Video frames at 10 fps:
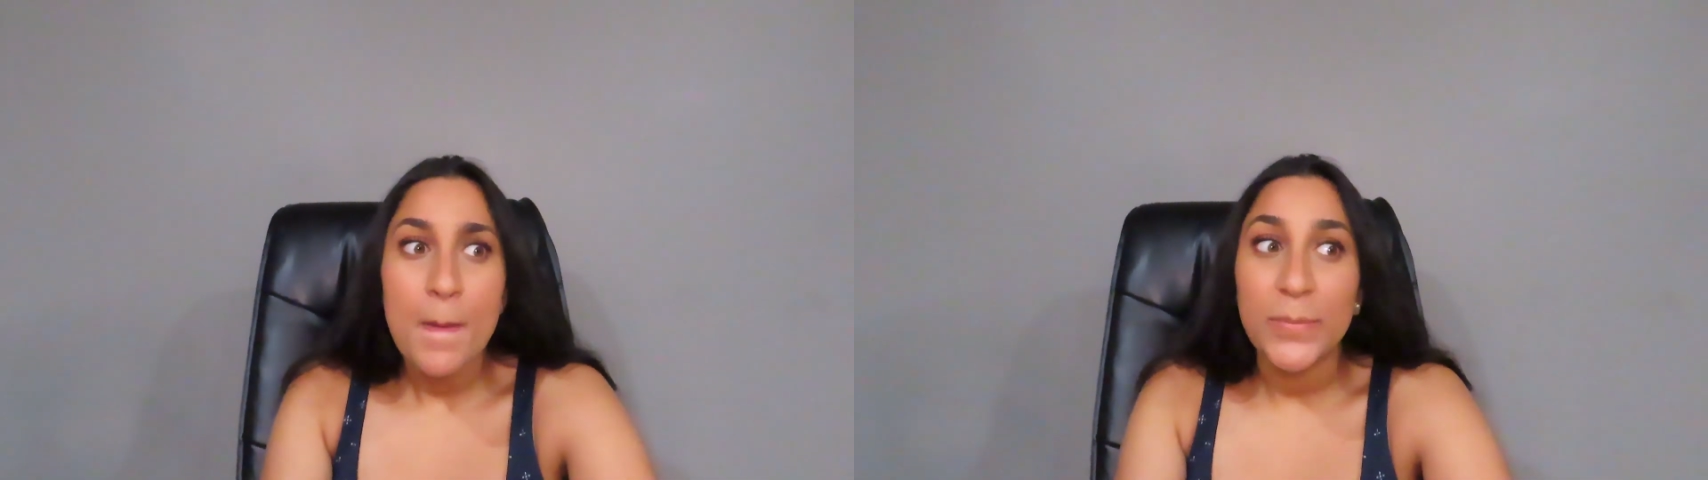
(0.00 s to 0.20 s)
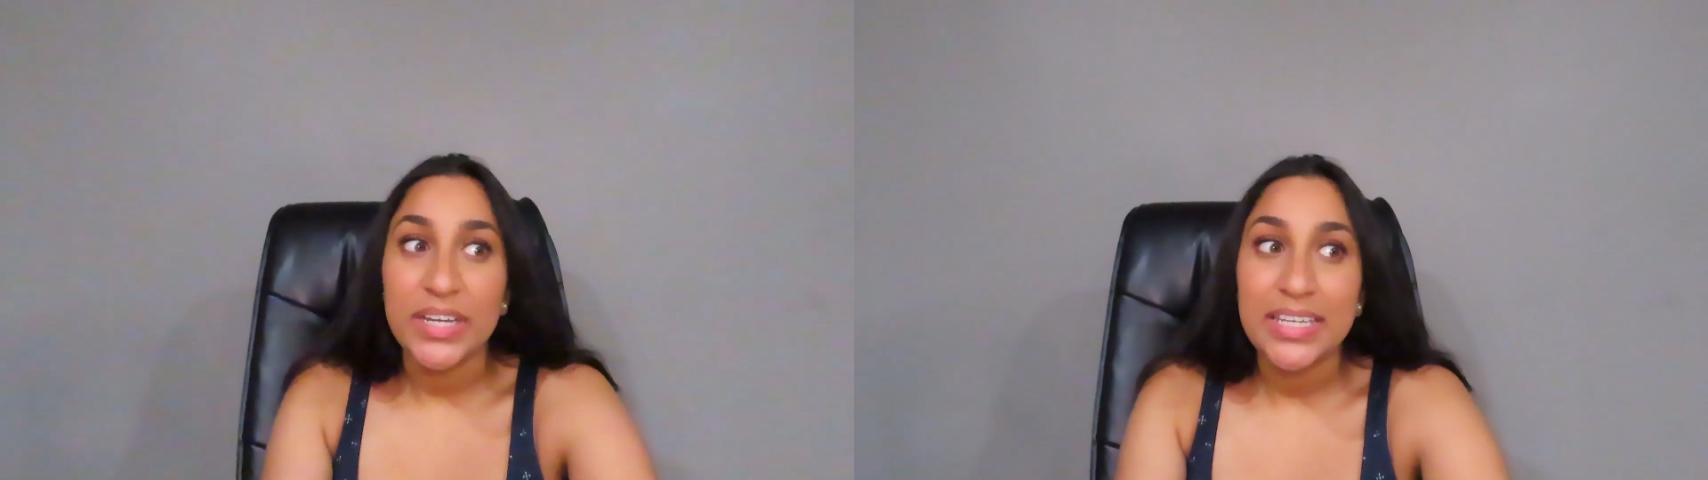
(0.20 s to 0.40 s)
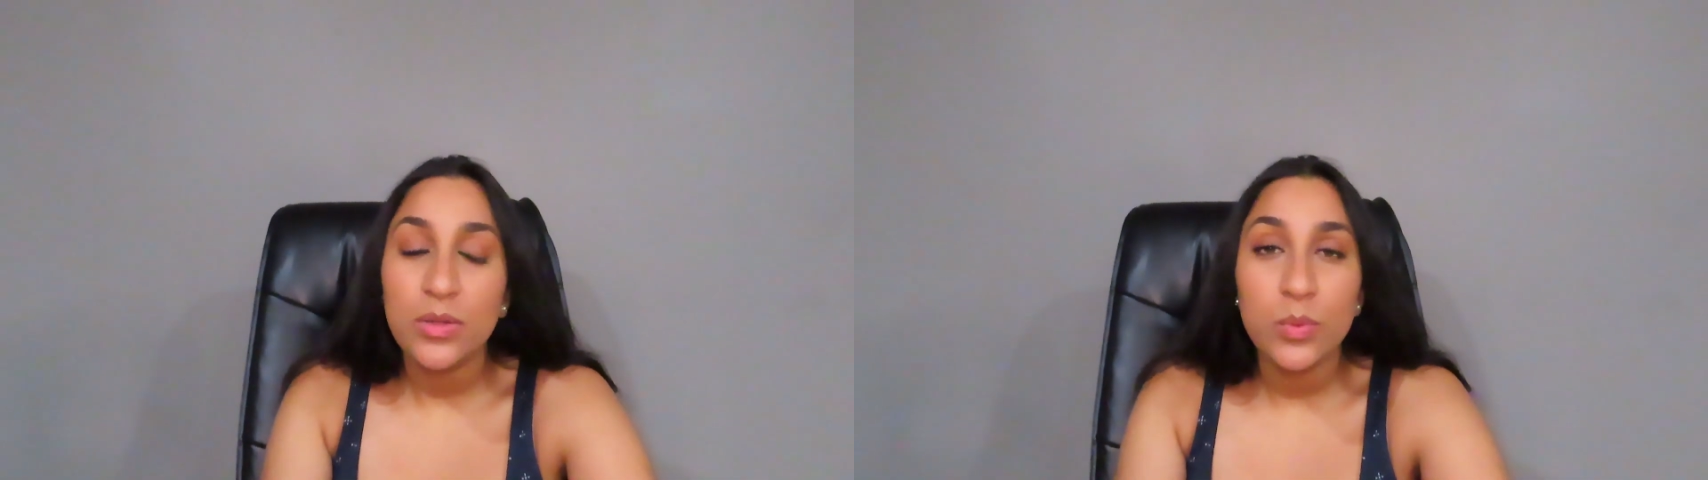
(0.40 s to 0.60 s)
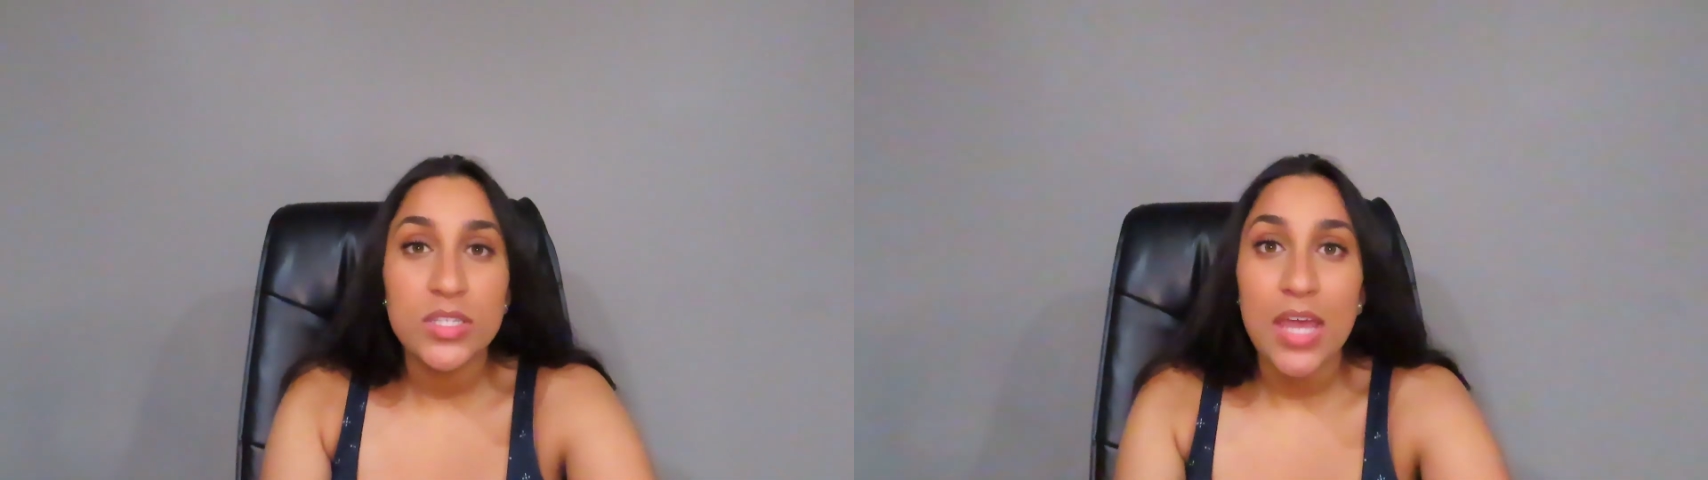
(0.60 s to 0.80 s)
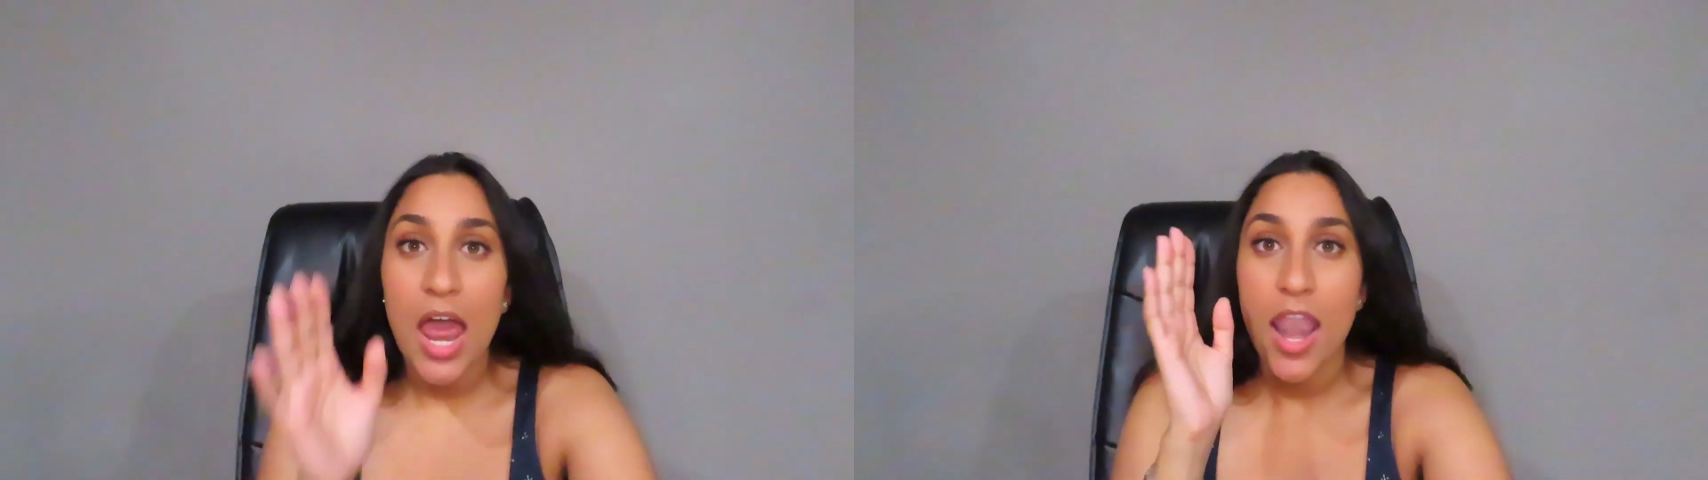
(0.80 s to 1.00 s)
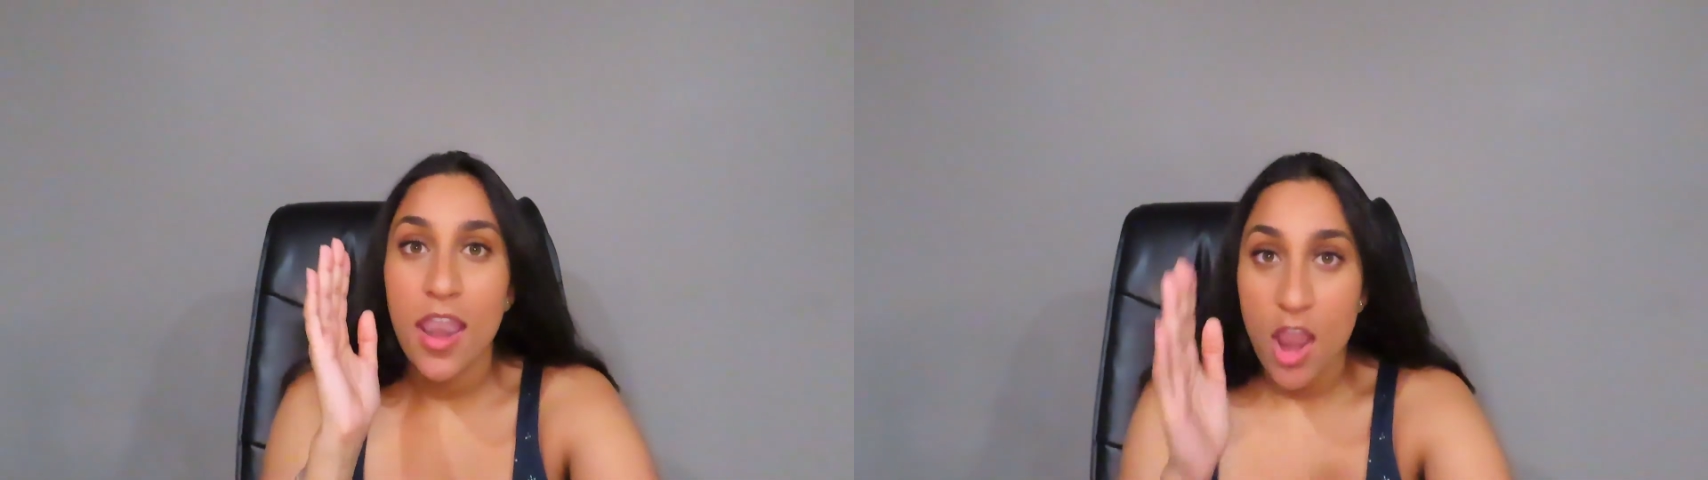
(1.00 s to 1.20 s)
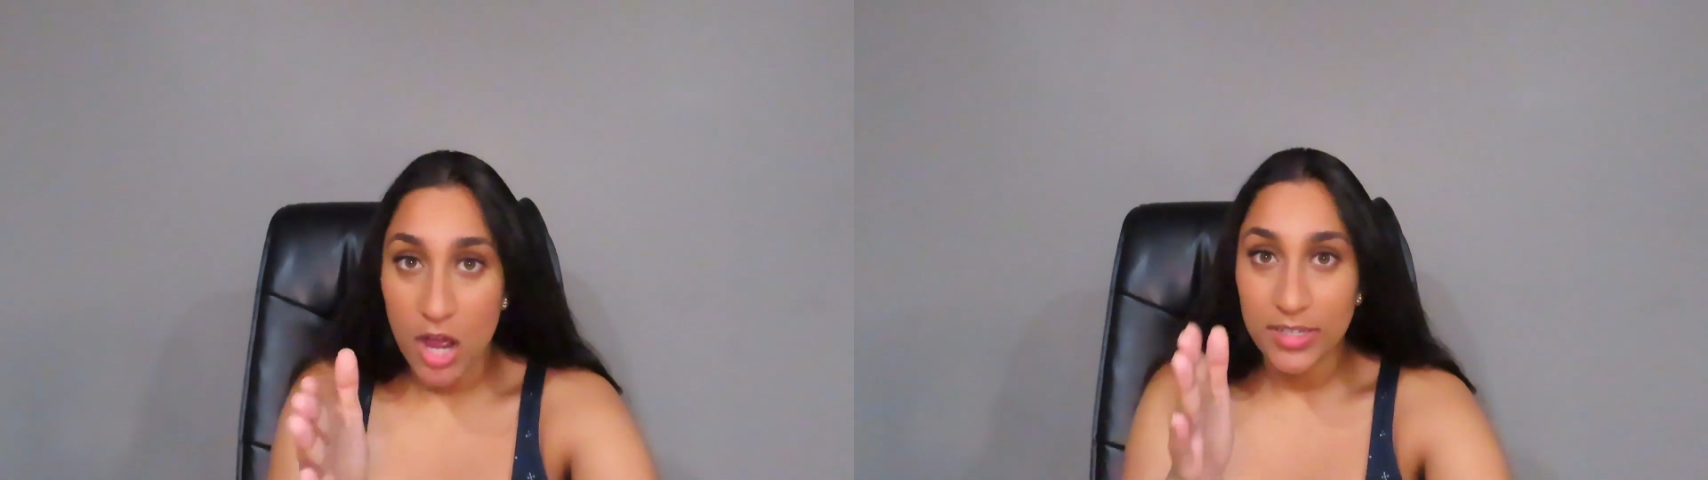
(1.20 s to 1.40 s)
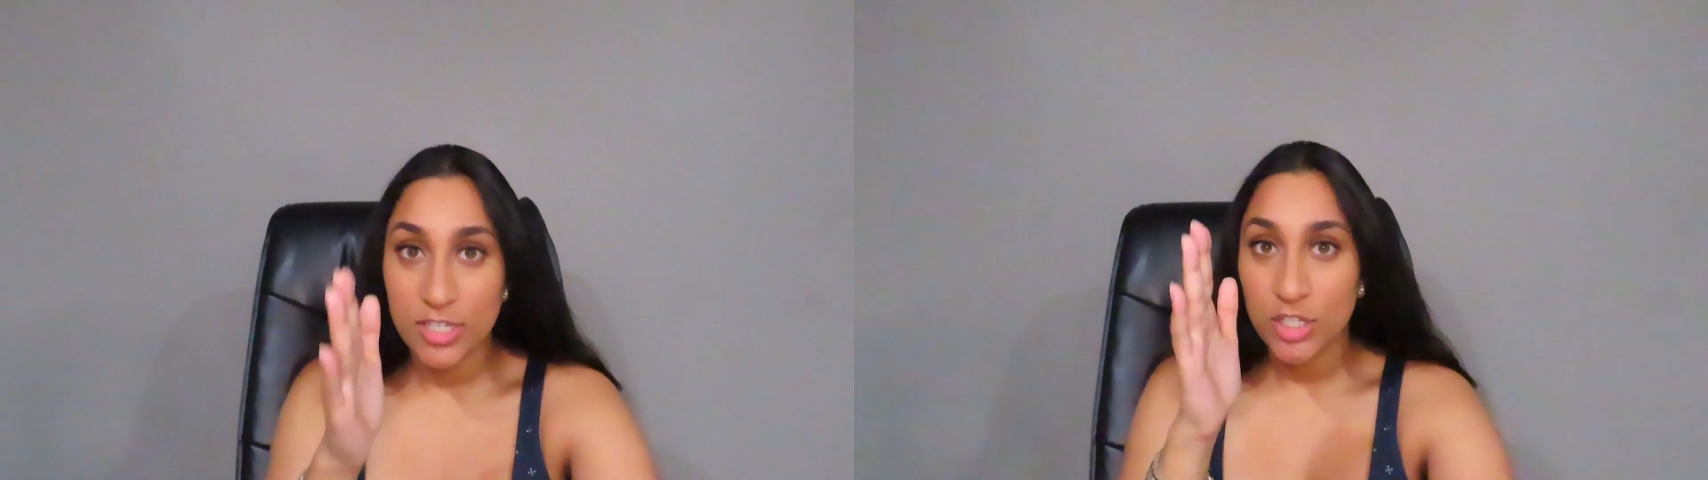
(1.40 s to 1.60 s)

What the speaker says: But he was not